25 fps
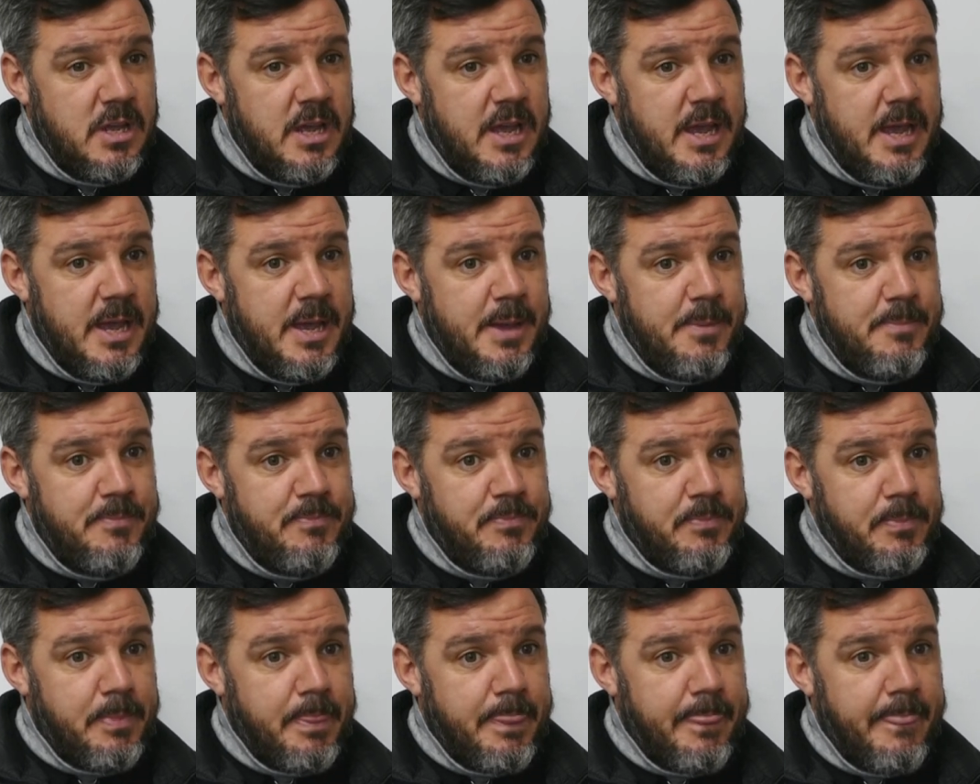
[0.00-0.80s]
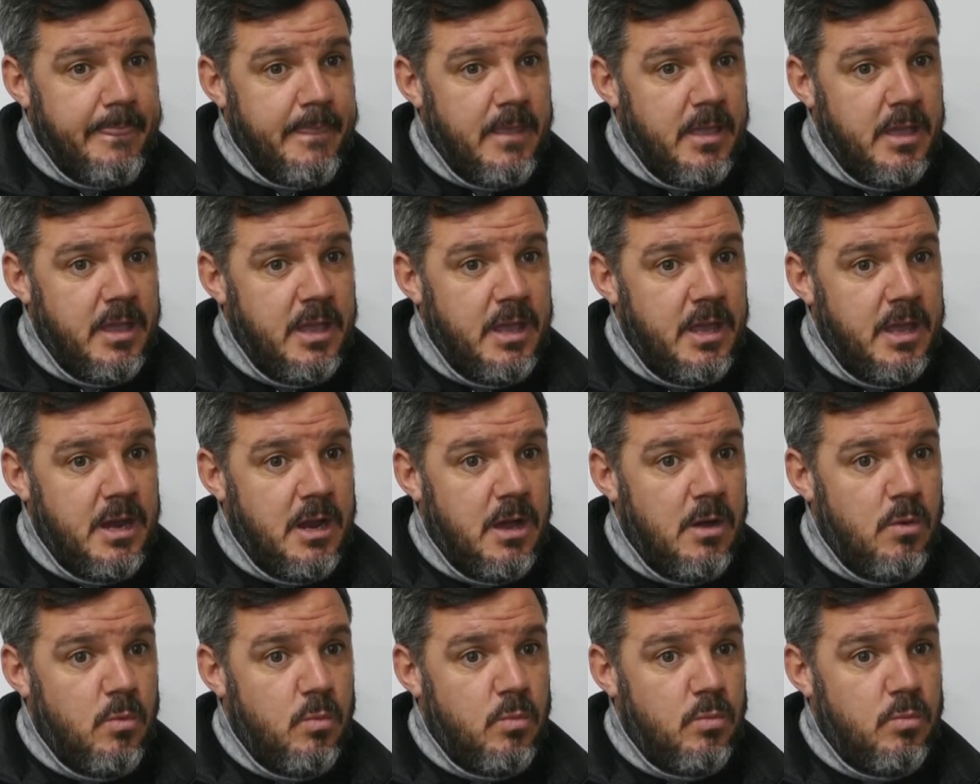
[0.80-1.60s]
Um, you
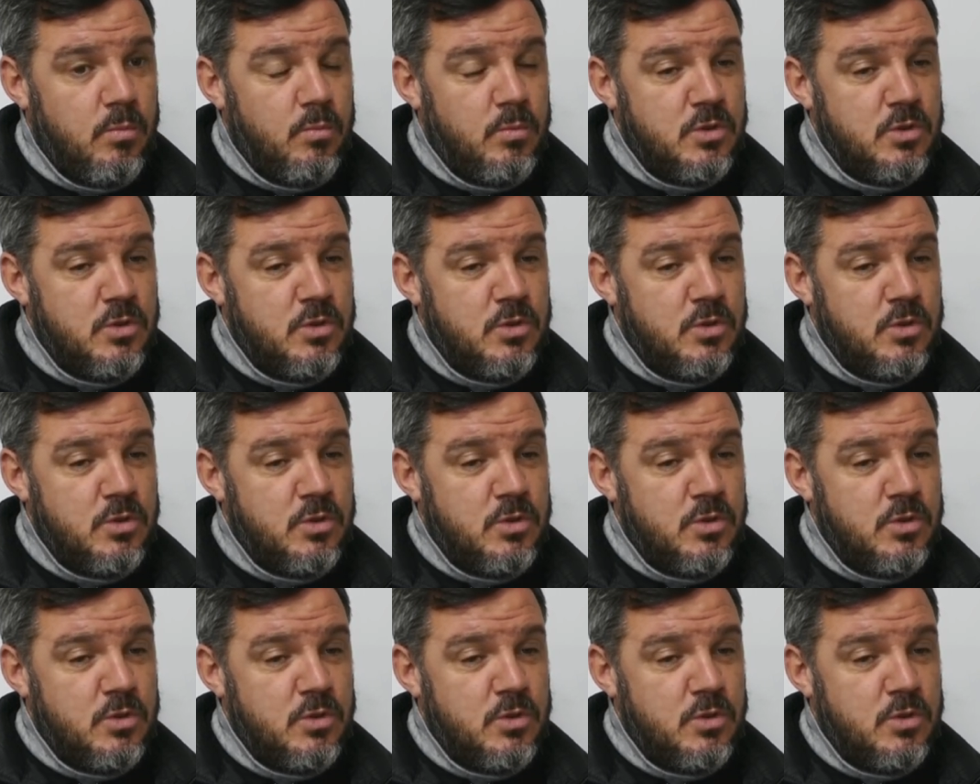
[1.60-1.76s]
know,